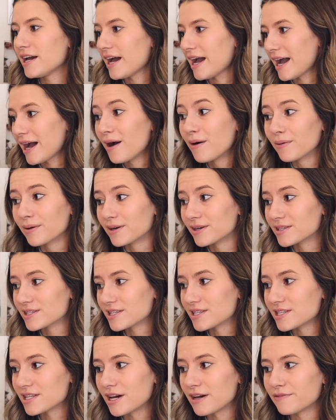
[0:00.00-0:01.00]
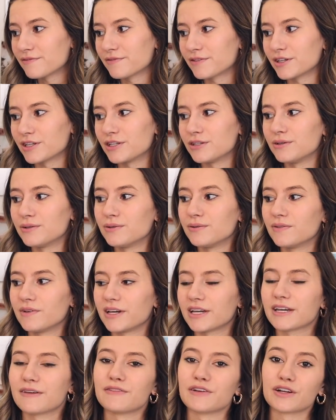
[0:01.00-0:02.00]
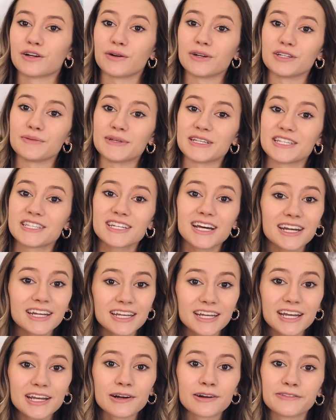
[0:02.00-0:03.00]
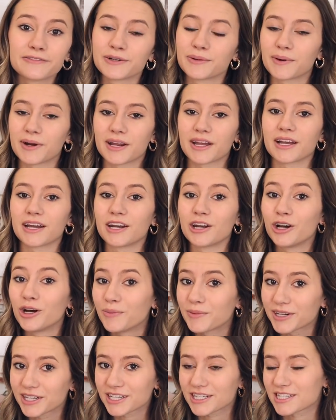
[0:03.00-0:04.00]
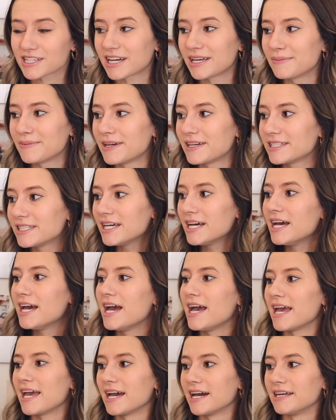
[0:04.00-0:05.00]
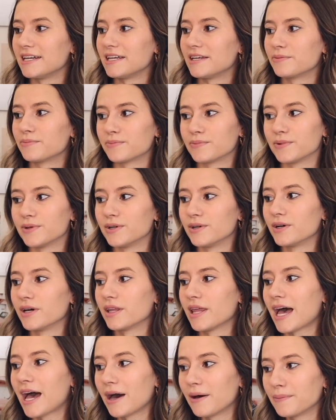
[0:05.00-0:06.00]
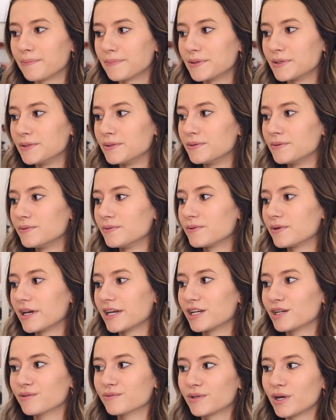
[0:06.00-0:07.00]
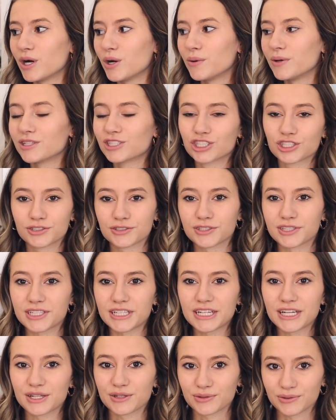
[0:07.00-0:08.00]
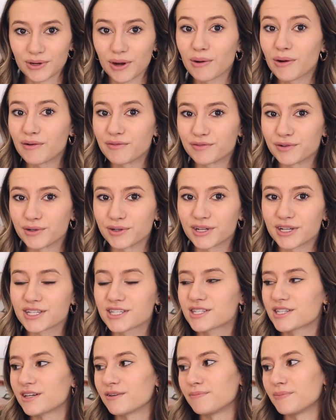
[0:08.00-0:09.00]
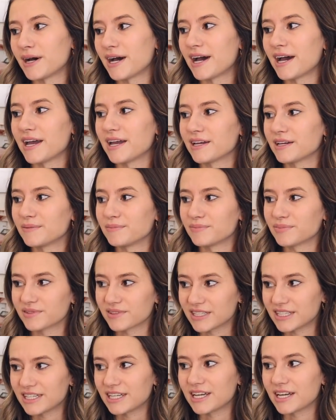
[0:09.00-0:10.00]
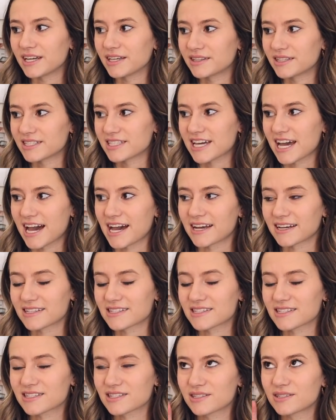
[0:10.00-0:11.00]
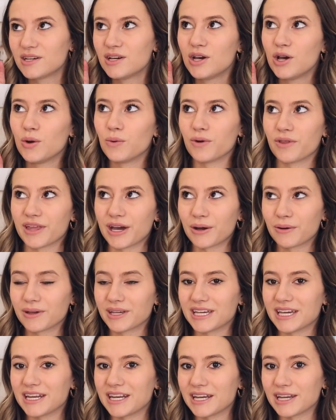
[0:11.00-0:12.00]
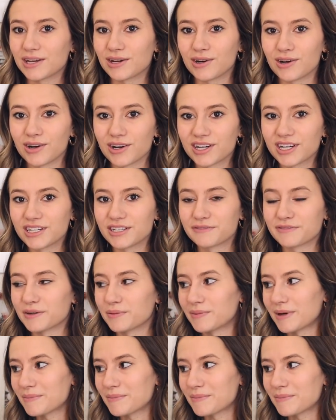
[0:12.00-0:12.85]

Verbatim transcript: hours and stuff for you, like if you're going to be studying or if you're working on a homework assignment, and it will help you like grow a tree and grow a forest by completing the tasks without getting on a different